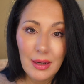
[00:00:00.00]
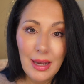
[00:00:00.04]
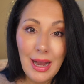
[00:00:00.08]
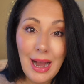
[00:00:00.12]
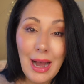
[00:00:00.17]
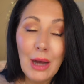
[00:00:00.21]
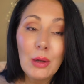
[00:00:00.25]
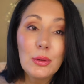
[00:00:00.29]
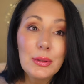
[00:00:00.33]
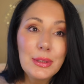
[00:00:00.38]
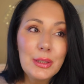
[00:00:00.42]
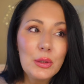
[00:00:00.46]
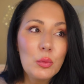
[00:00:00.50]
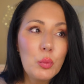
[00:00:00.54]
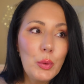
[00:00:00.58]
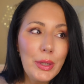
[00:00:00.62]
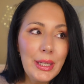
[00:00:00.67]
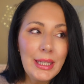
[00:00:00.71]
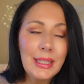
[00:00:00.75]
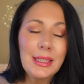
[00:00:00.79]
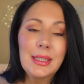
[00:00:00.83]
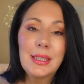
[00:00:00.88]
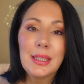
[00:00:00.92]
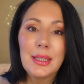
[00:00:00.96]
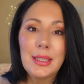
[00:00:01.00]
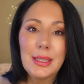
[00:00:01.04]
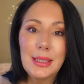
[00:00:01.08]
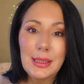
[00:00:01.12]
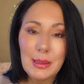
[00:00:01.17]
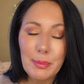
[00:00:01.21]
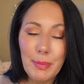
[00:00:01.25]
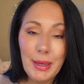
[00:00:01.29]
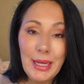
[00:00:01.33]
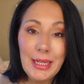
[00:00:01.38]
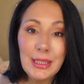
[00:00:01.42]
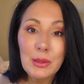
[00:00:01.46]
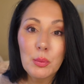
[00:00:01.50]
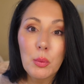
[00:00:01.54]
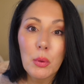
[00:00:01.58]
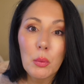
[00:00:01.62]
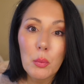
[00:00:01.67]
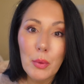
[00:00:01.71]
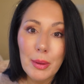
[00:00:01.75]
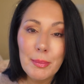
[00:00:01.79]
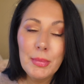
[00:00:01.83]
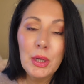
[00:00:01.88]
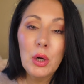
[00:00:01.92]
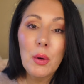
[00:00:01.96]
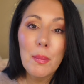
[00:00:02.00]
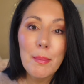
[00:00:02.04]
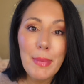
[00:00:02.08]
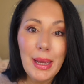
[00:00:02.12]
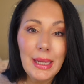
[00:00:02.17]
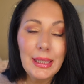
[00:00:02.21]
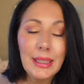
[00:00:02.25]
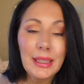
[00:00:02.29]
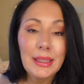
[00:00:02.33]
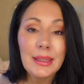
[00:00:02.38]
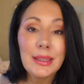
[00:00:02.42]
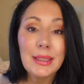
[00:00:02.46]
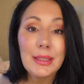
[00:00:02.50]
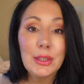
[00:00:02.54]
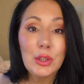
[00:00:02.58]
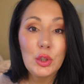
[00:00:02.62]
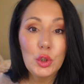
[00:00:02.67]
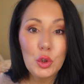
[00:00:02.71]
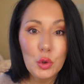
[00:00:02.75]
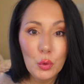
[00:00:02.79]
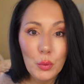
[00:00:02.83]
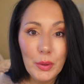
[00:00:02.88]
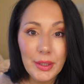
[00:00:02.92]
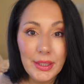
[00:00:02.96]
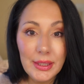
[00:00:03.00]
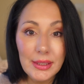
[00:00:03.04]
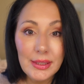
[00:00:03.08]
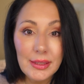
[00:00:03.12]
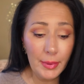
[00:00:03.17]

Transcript: How did we get to this space where women are making this choice?